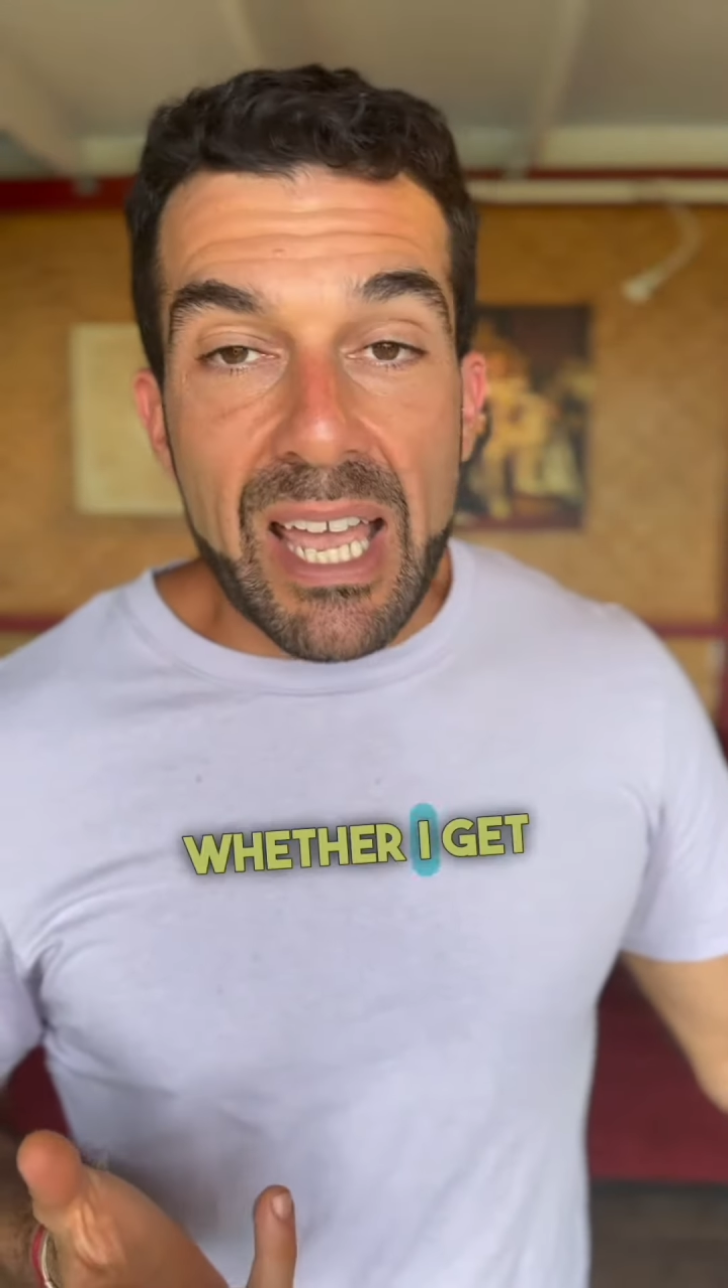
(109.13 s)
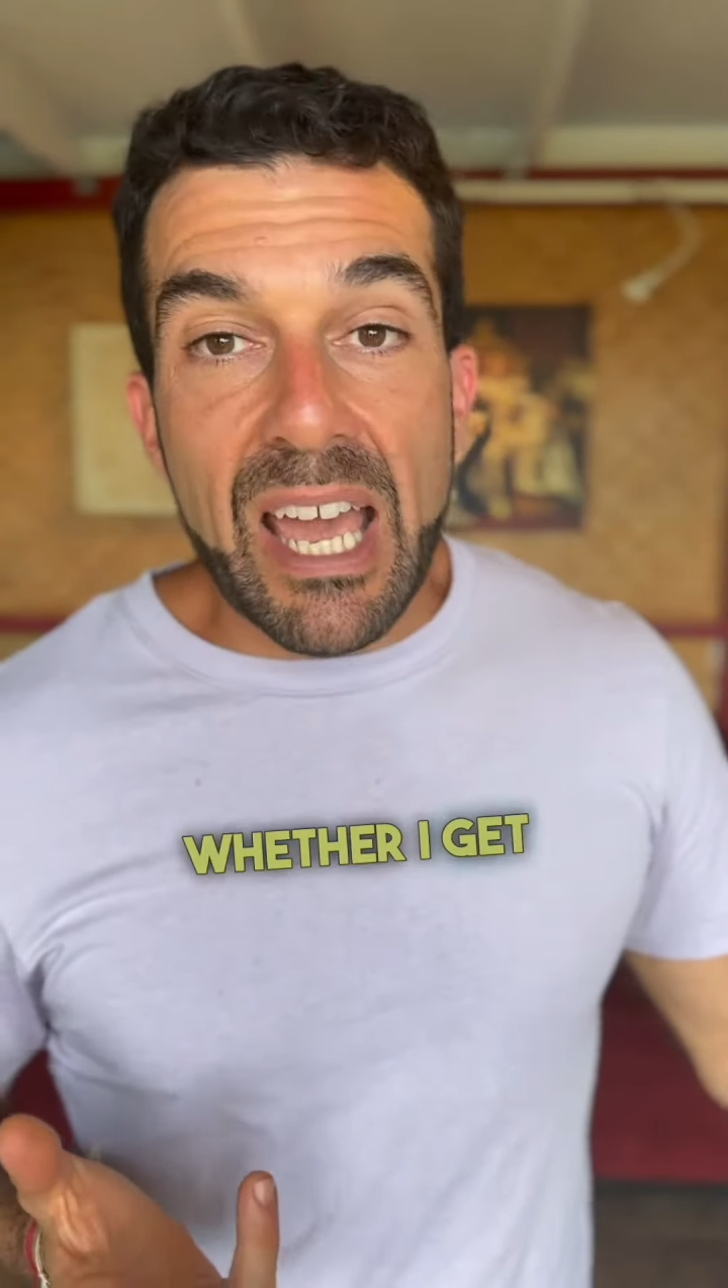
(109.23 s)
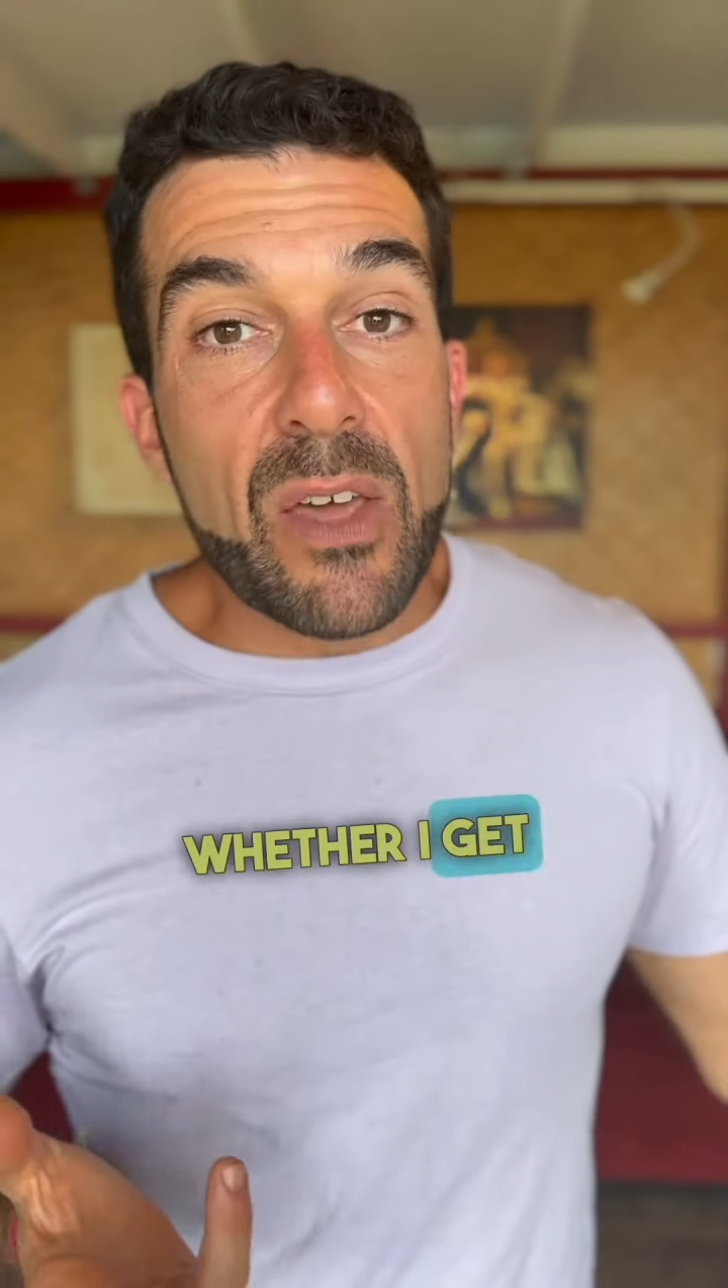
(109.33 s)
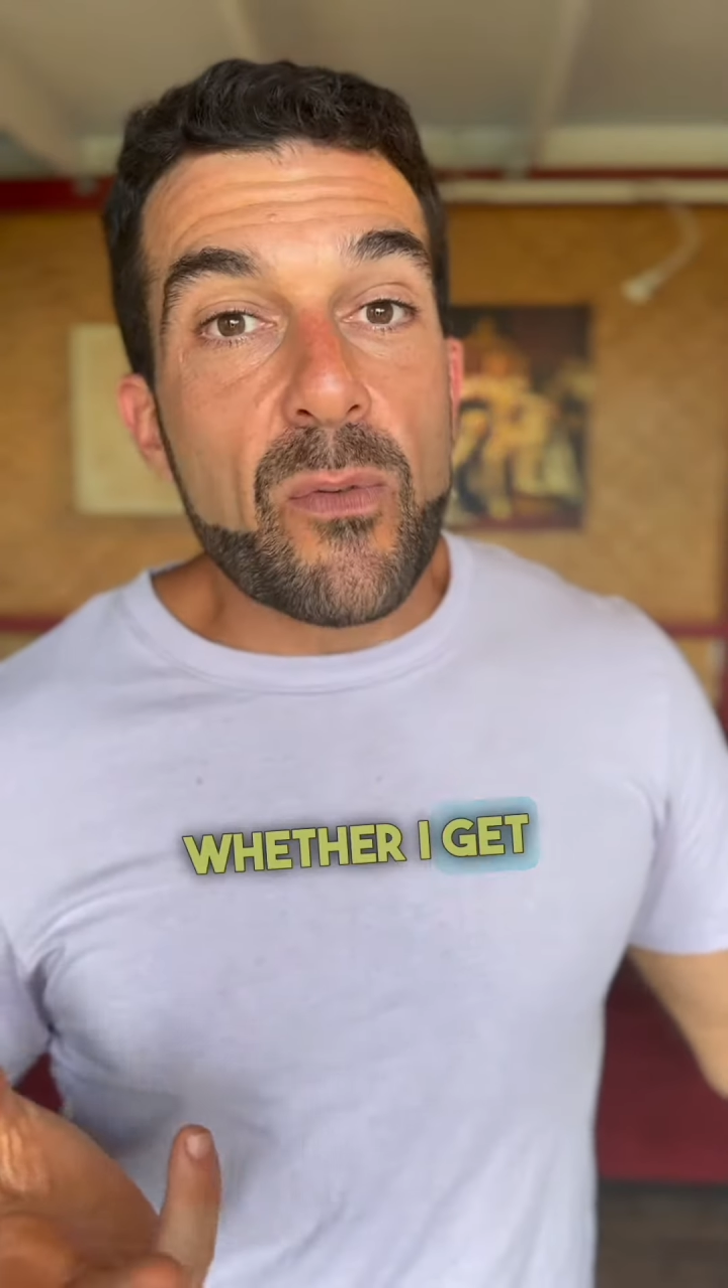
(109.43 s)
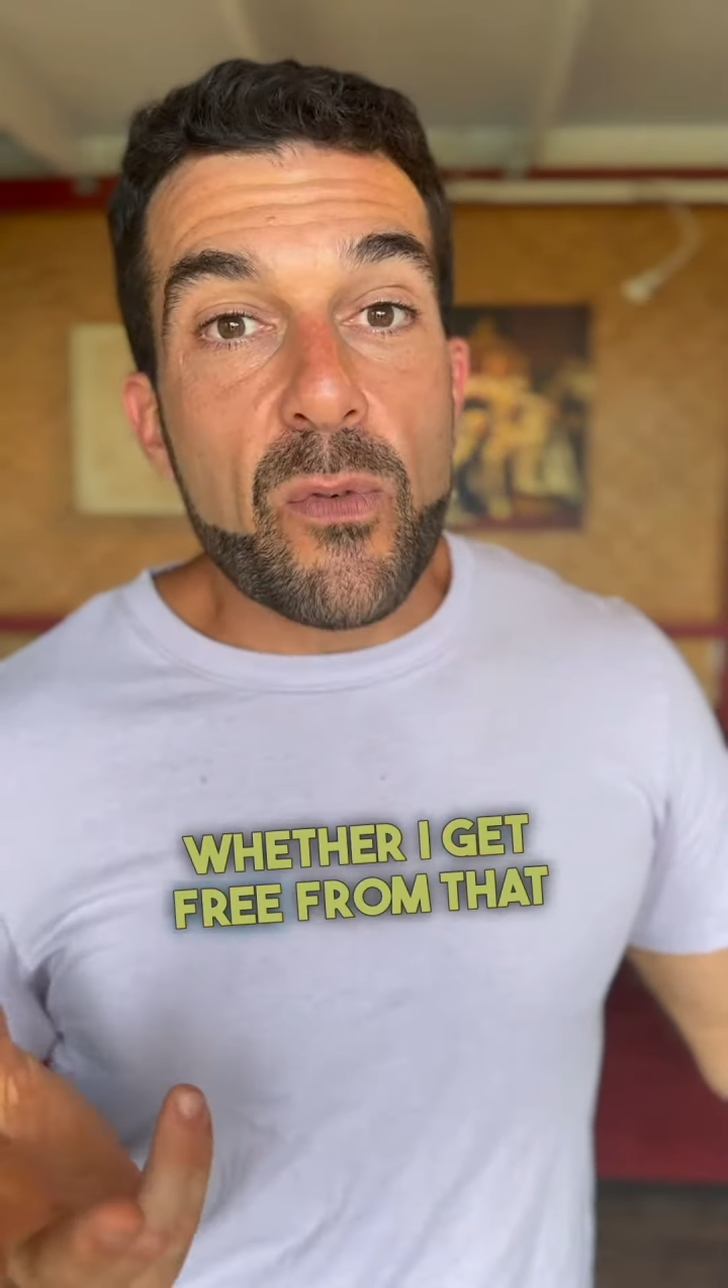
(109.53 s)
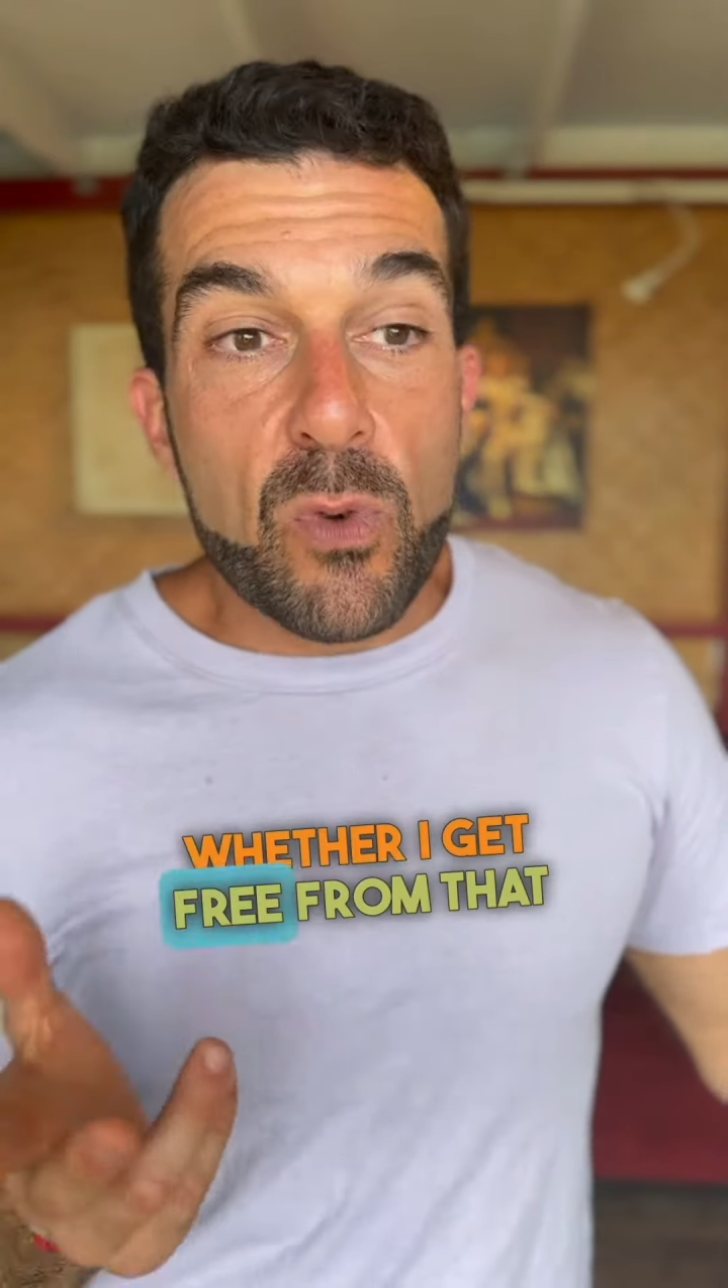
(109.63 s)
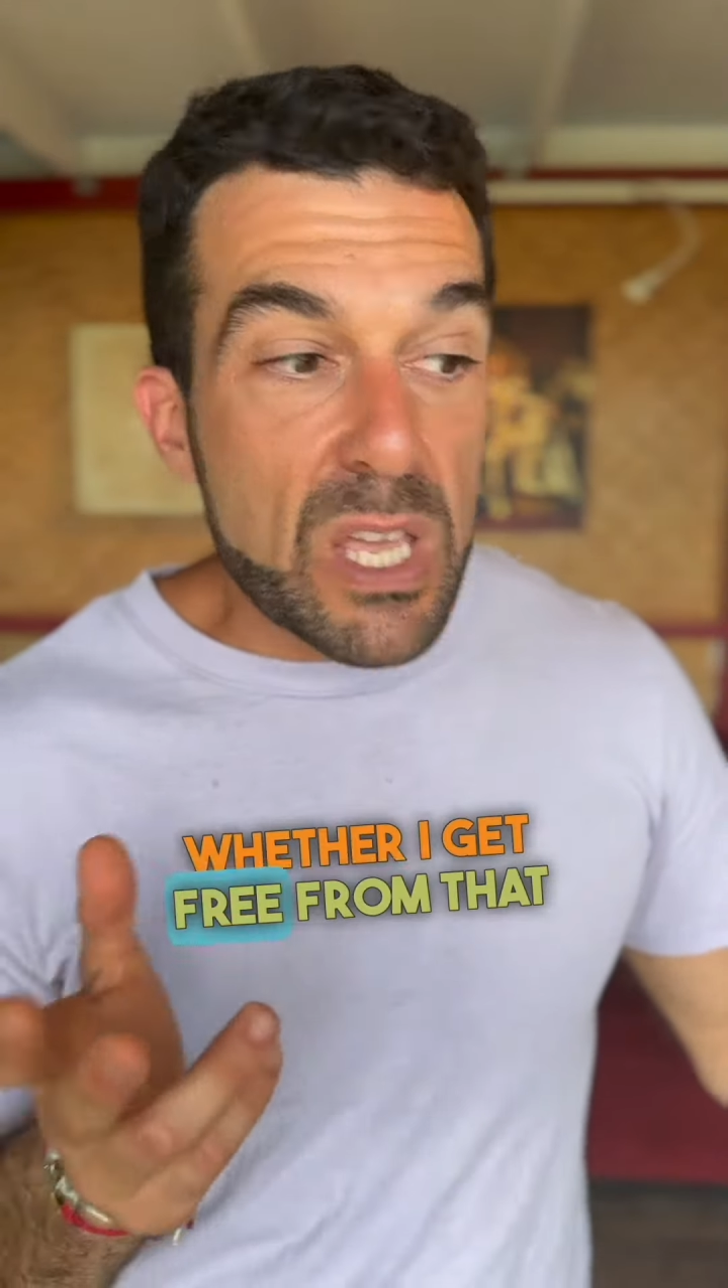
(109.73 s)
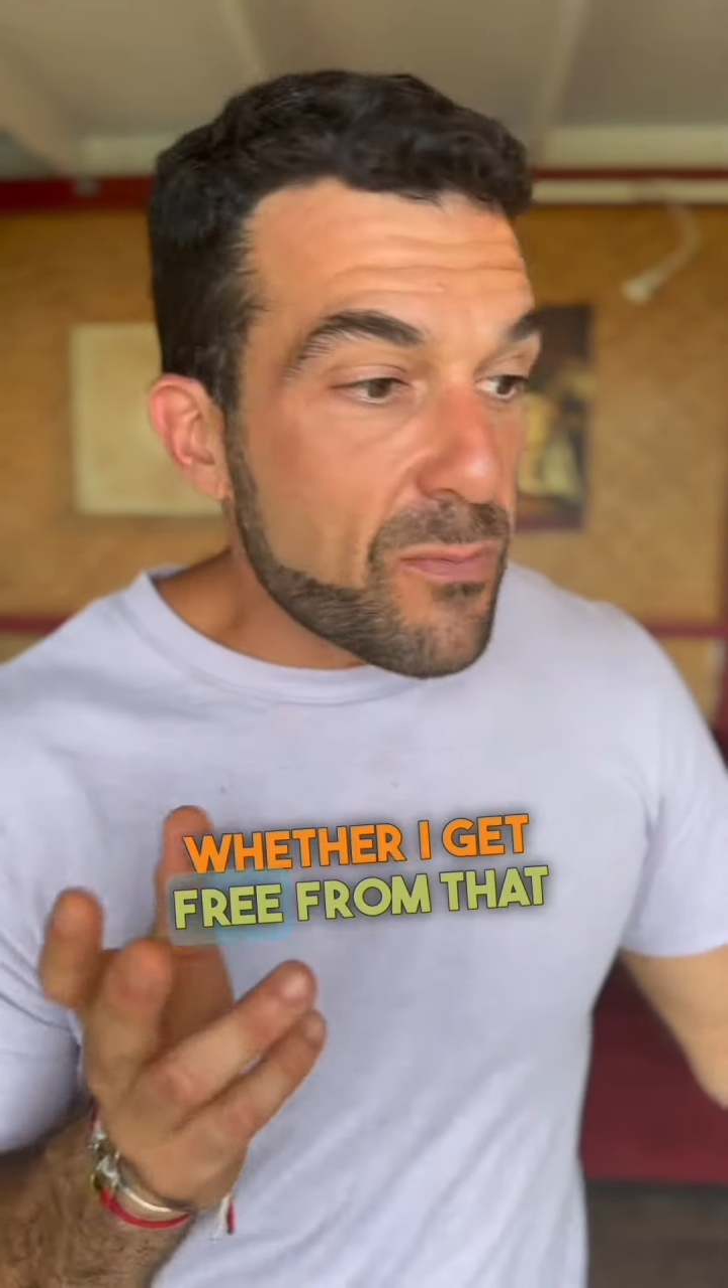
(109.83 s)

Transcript: get free